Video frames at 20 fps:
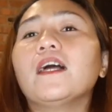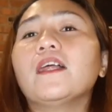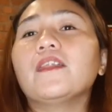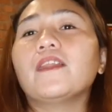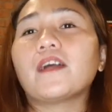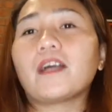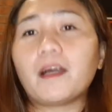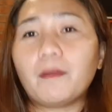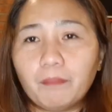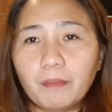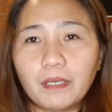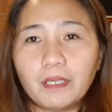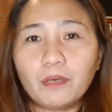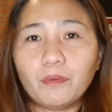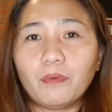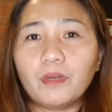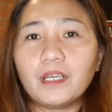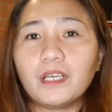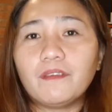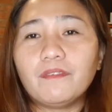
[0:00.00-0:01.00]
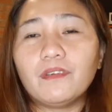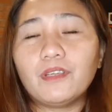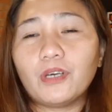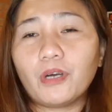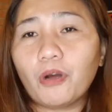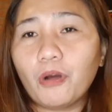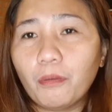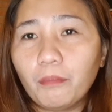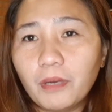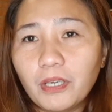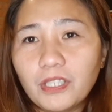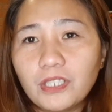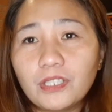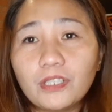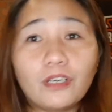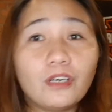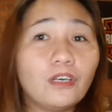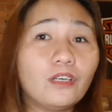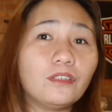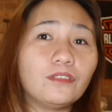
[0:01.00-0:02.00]
the company will give you the
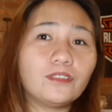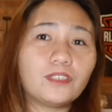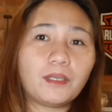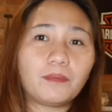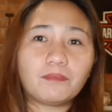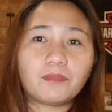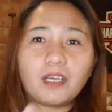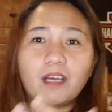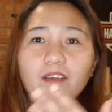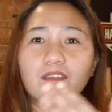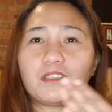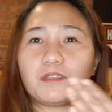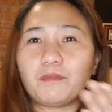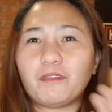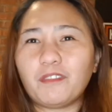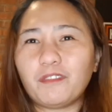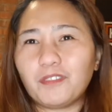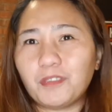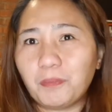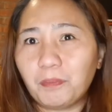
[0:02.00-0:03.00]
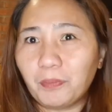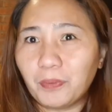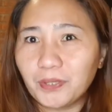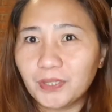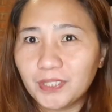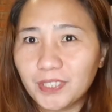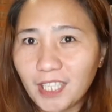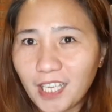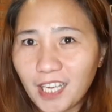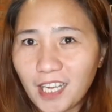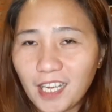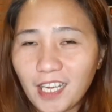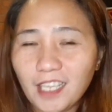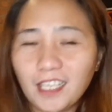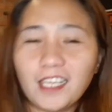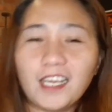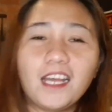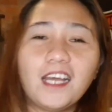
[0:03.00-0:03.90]
commission, sometimes 50%,